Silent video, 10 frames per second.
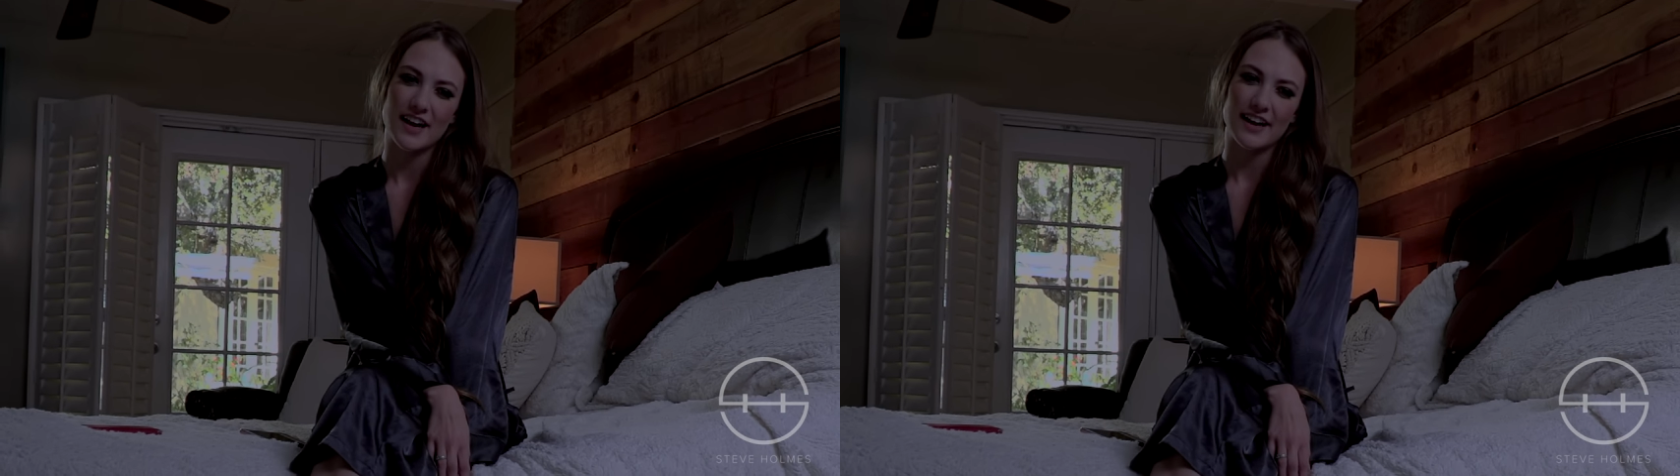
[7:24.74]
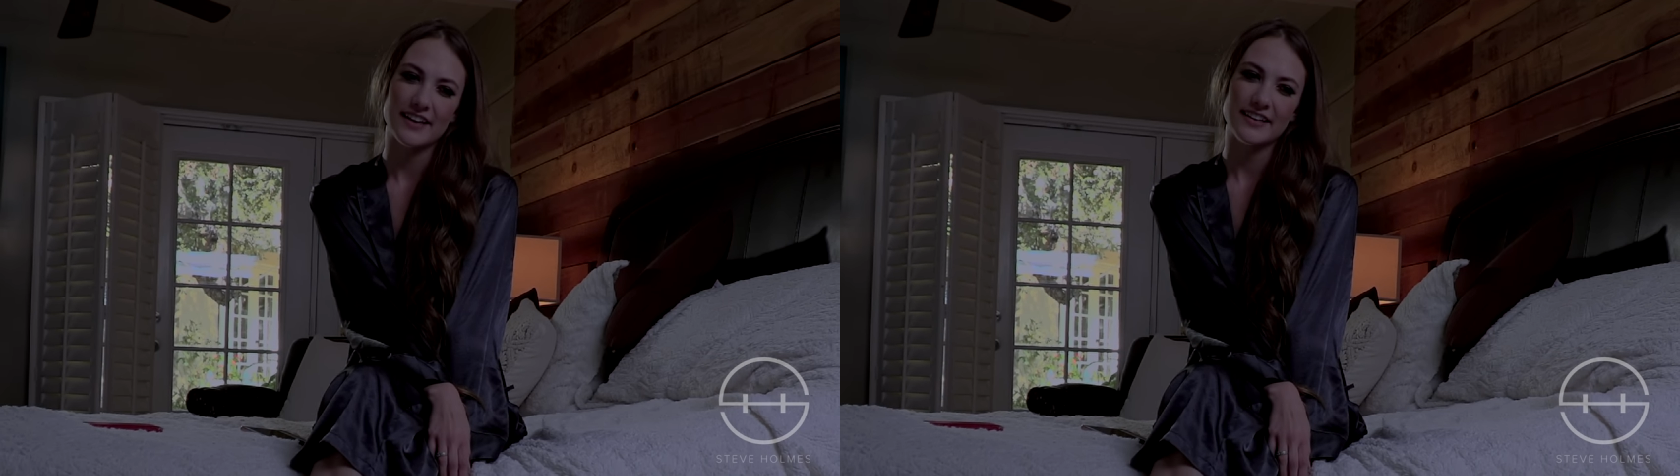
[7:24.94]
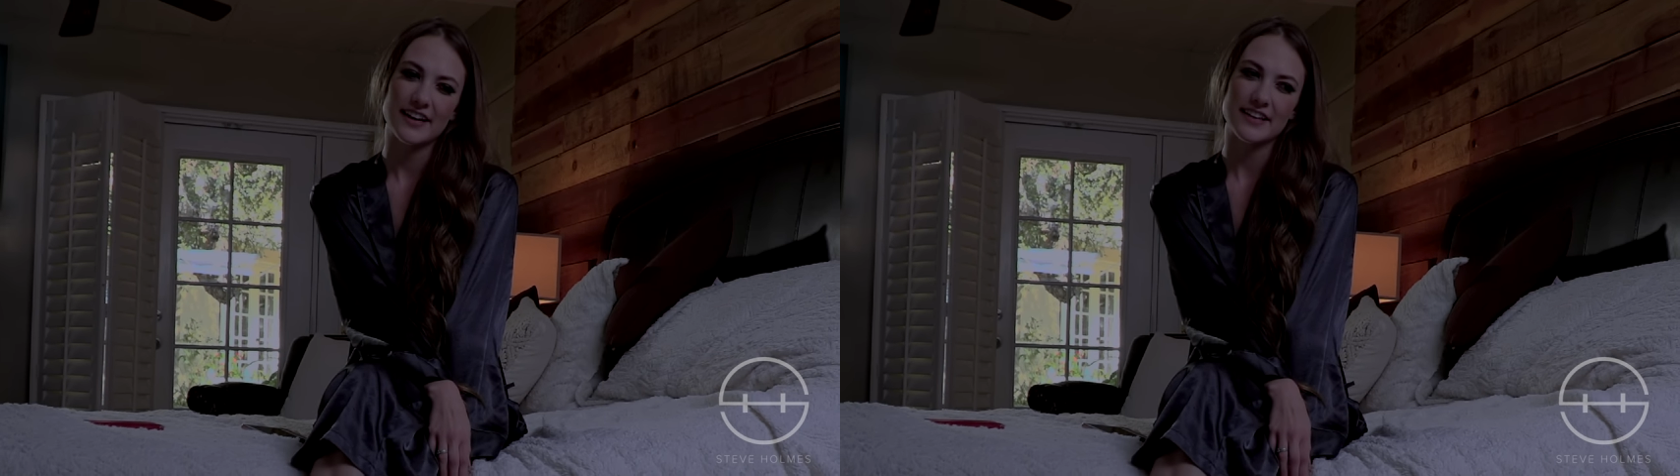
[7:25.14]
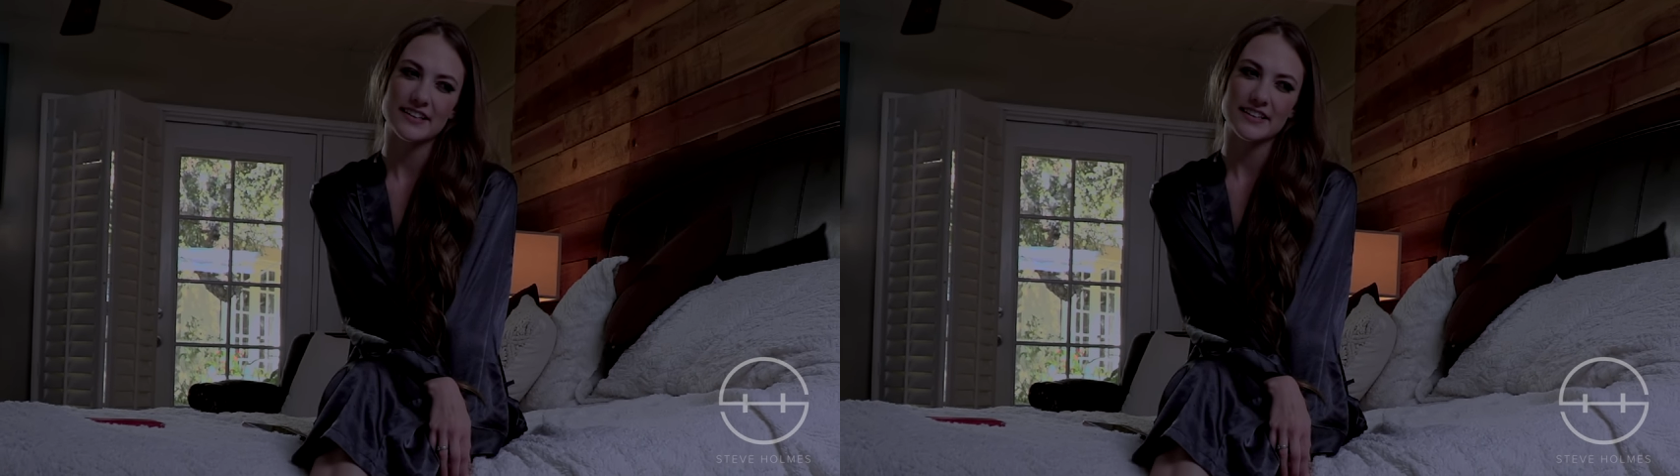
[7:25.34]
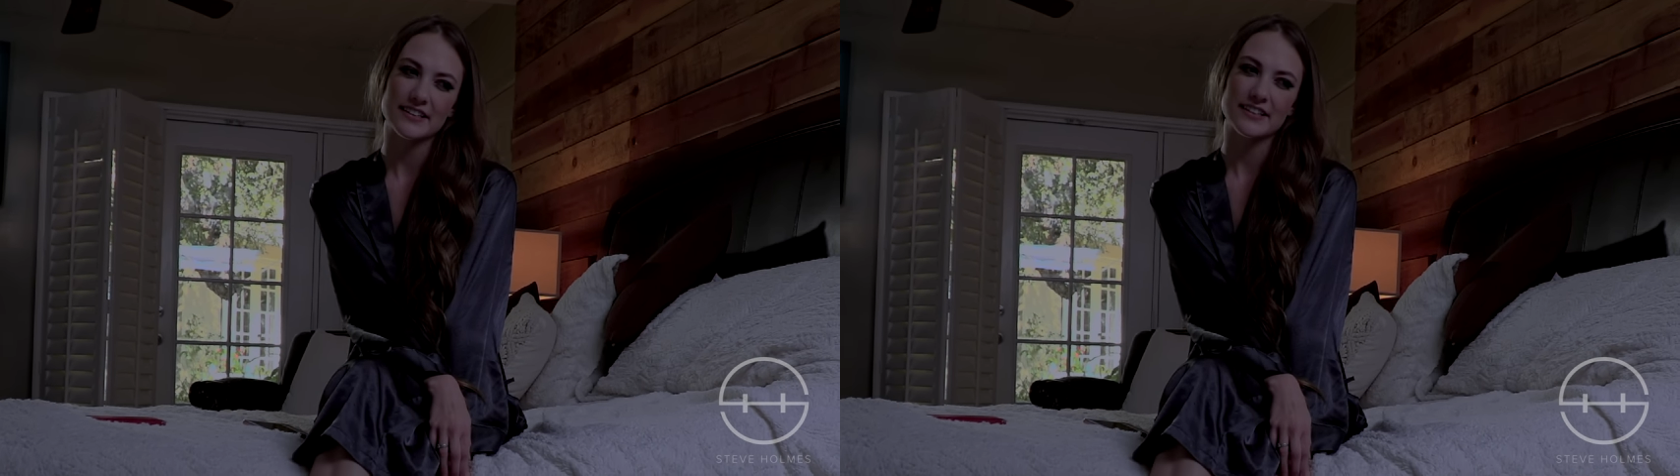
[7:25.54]
I
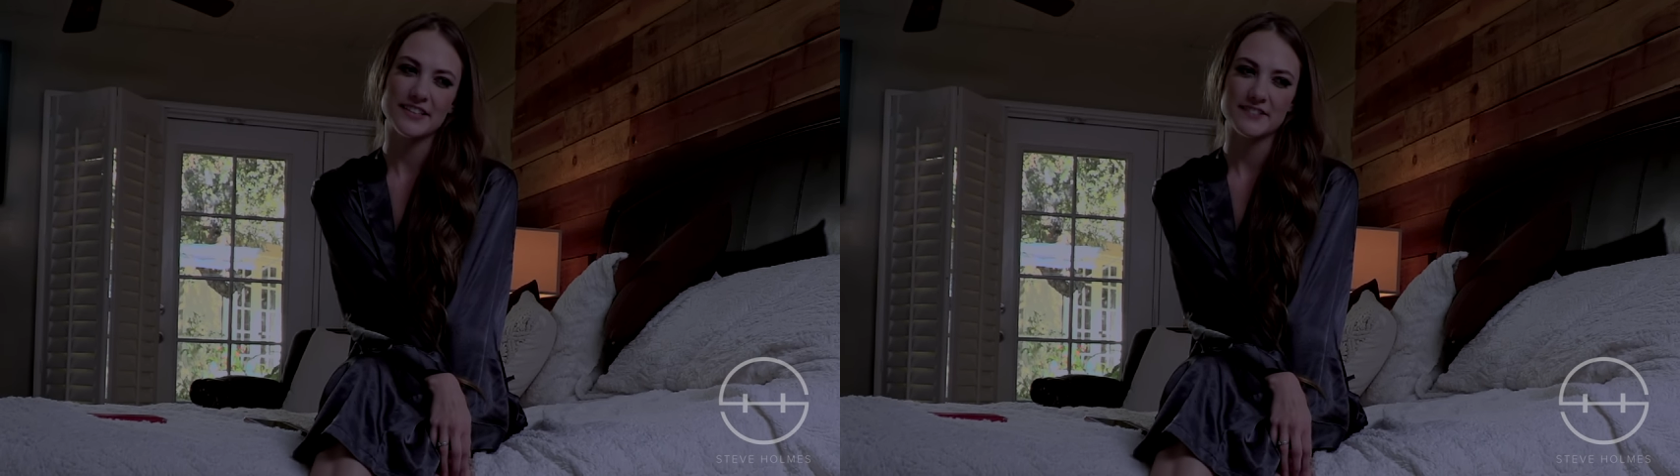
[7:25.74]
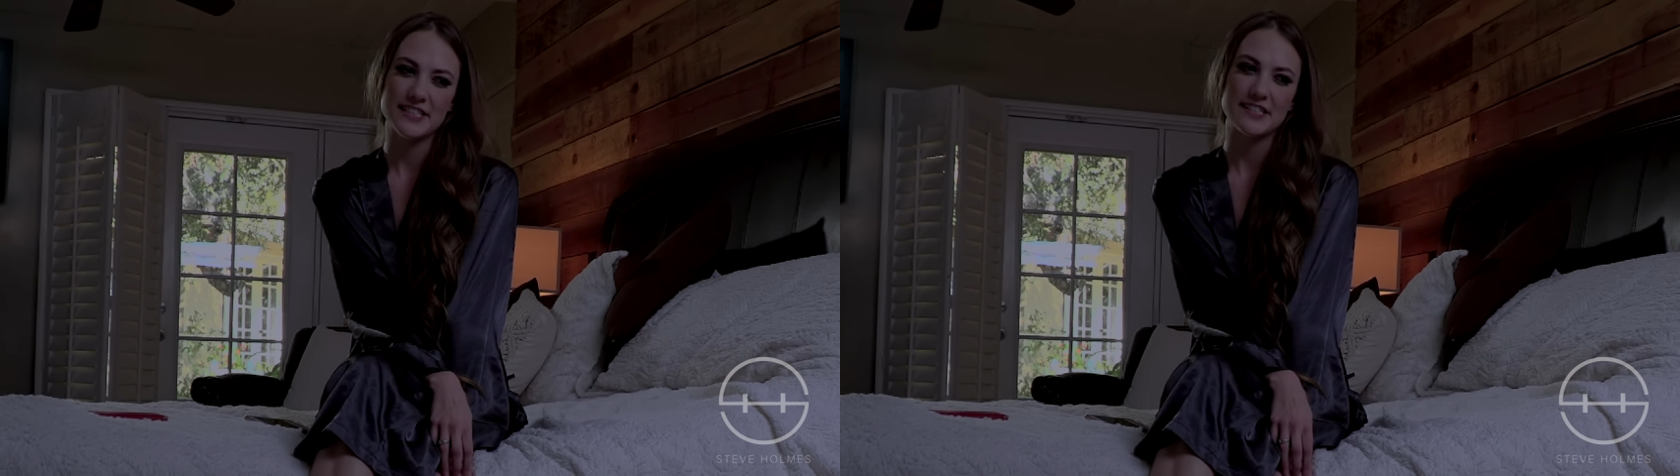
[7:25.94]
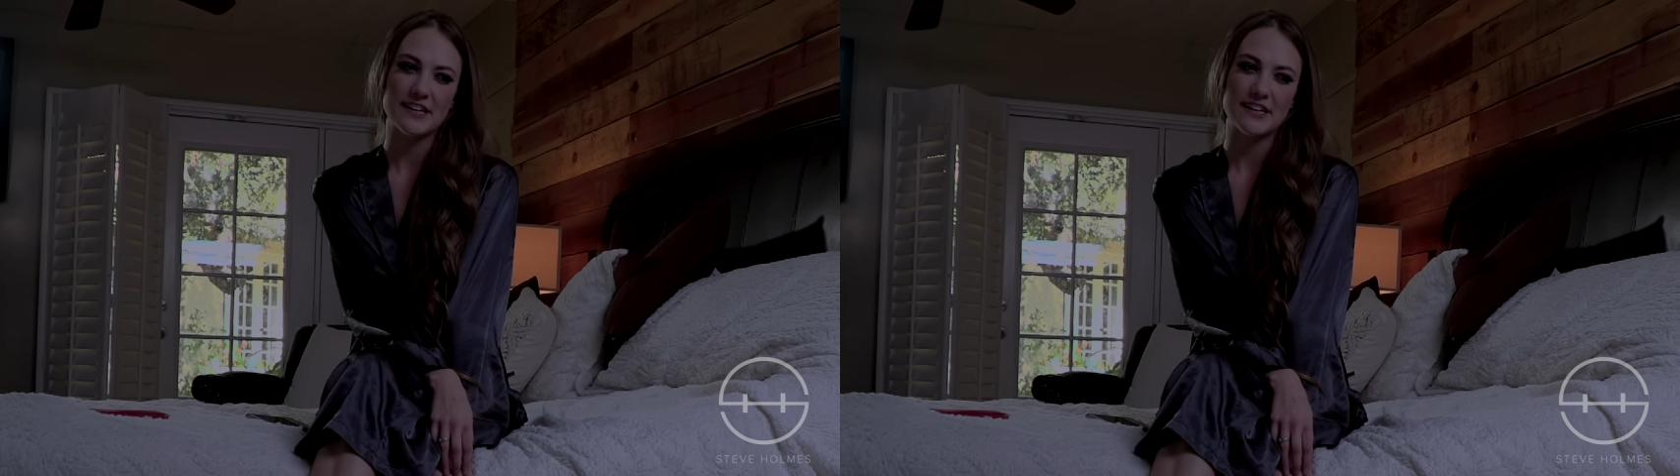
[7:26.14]
think that it was